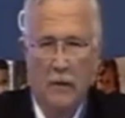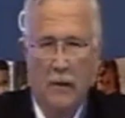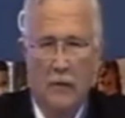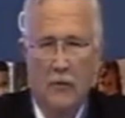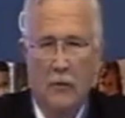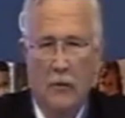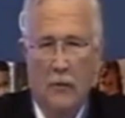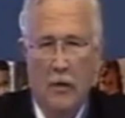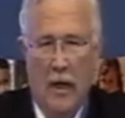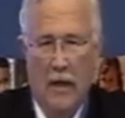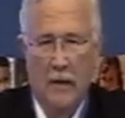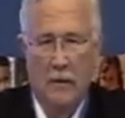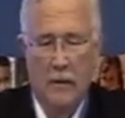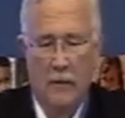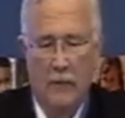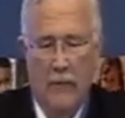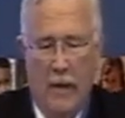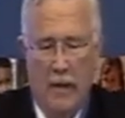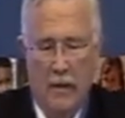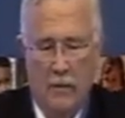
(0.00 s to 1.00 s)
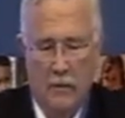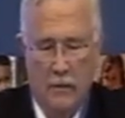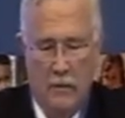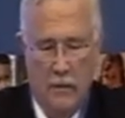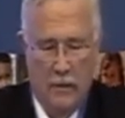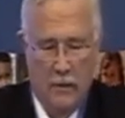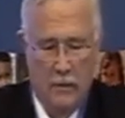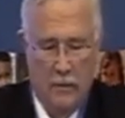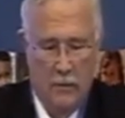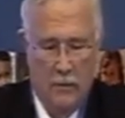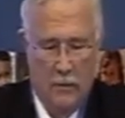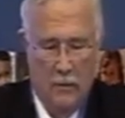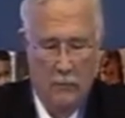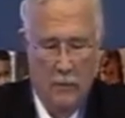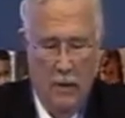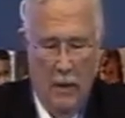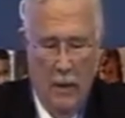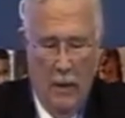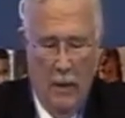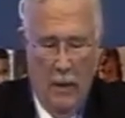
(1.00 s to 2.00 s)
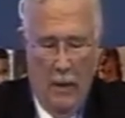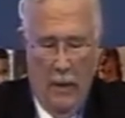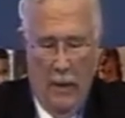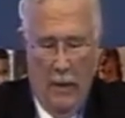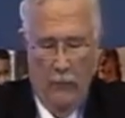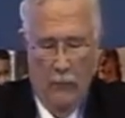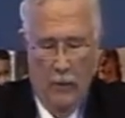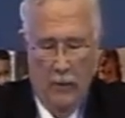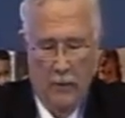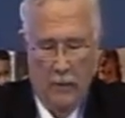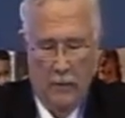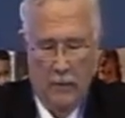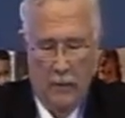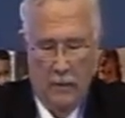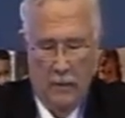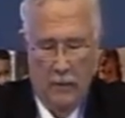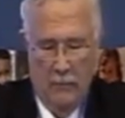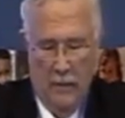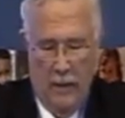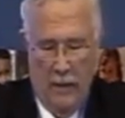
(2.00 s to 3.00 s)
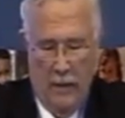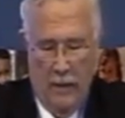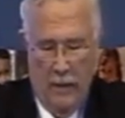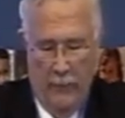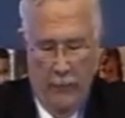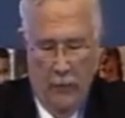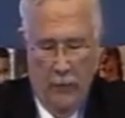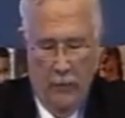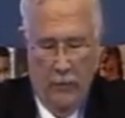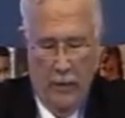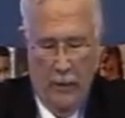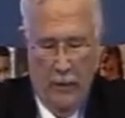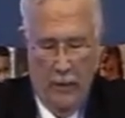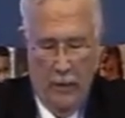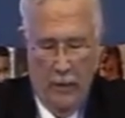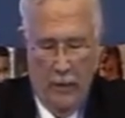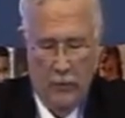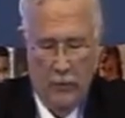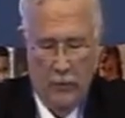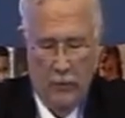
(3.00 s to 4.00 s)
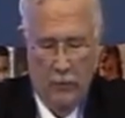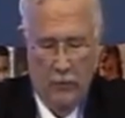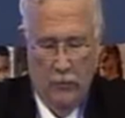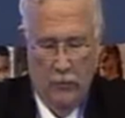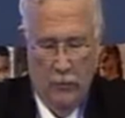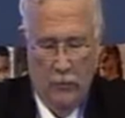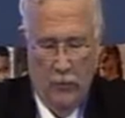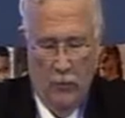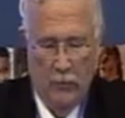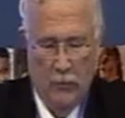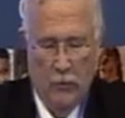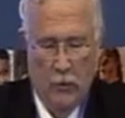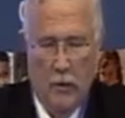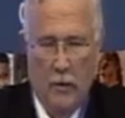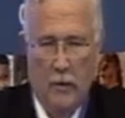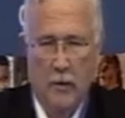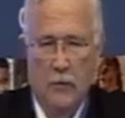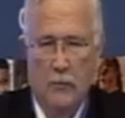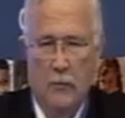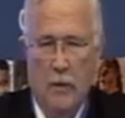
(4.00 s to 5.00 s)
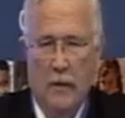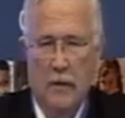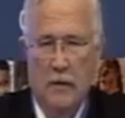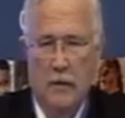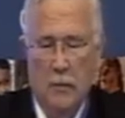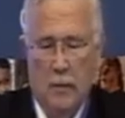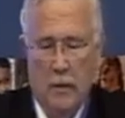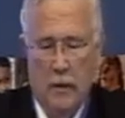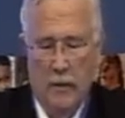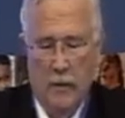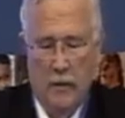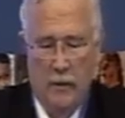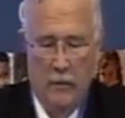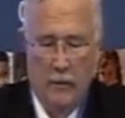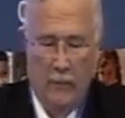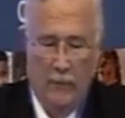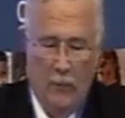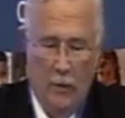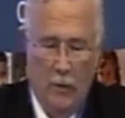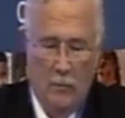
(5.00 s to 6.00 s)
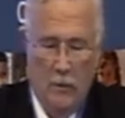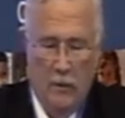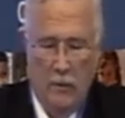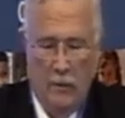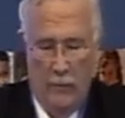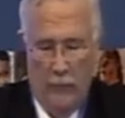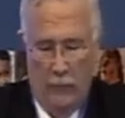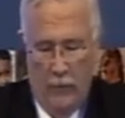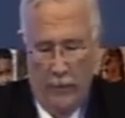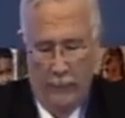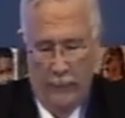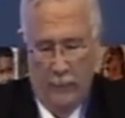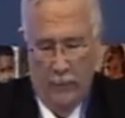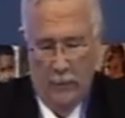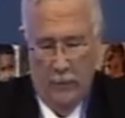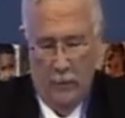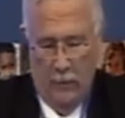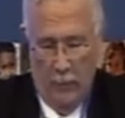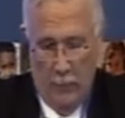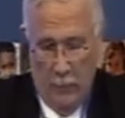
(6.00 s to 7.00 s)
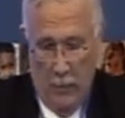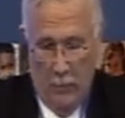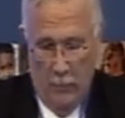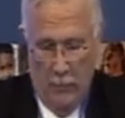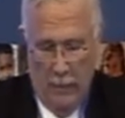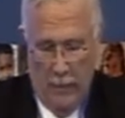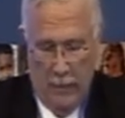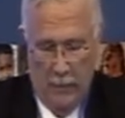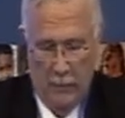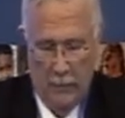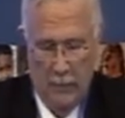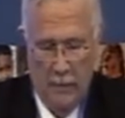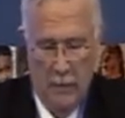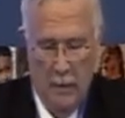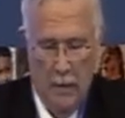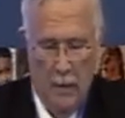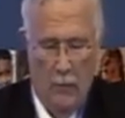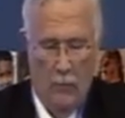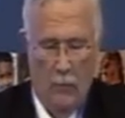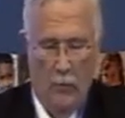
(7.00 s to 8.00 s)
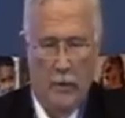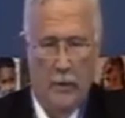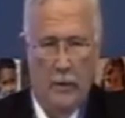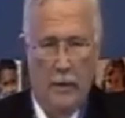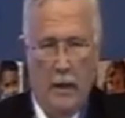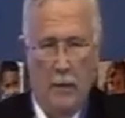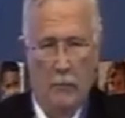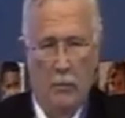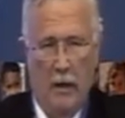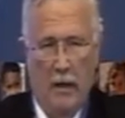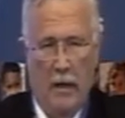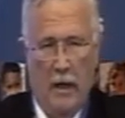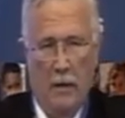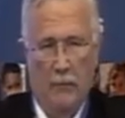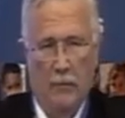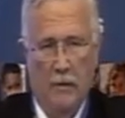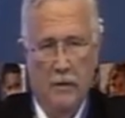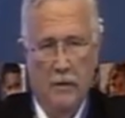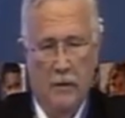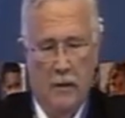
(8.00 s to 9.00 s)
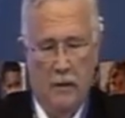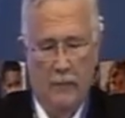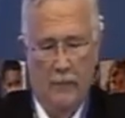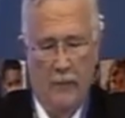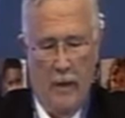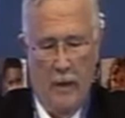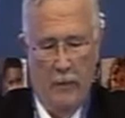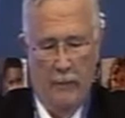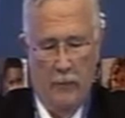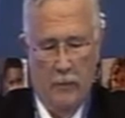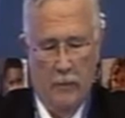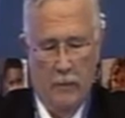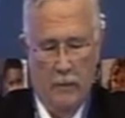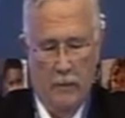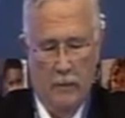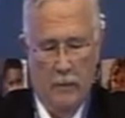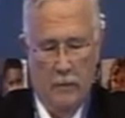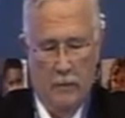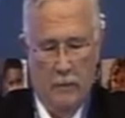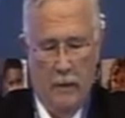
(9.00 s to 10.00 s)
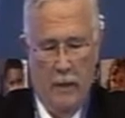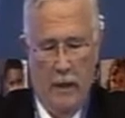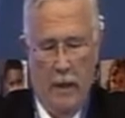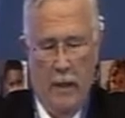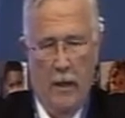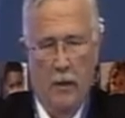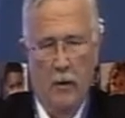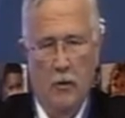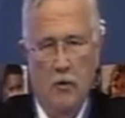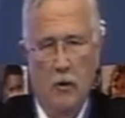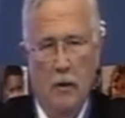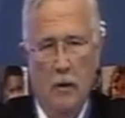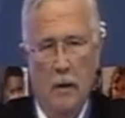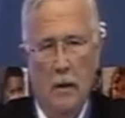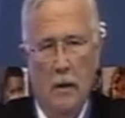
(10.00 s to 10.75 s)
That's a nice advantage of this system. And with the system, they give you a longitudinal growth charts based upon either the FOMA or the reference or the Butte models, where you can now plot out percentage fat versus age.